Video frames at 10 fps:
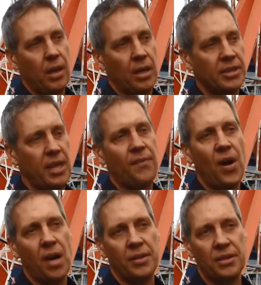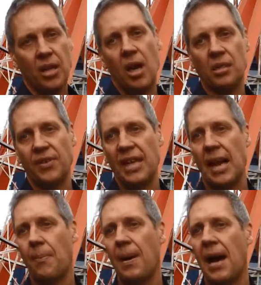identify the size of a
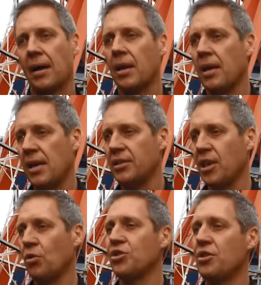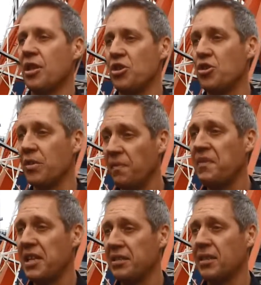car park. It tells you that you can
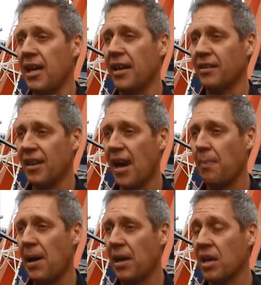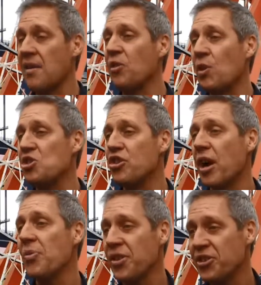fit into that car park even when you
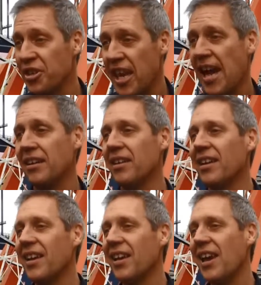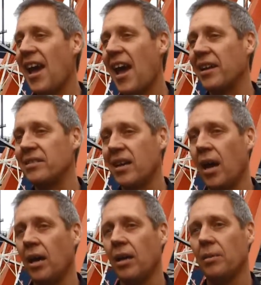don't think you can. And
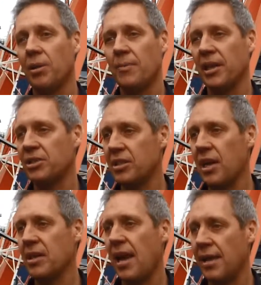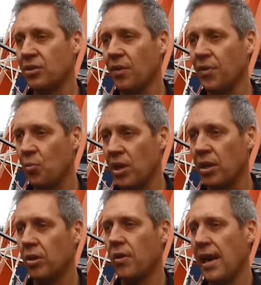pretty much you take your hands off the
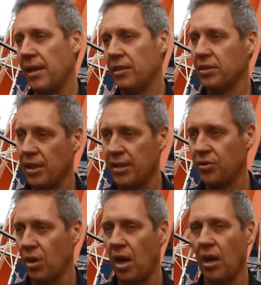wheel and it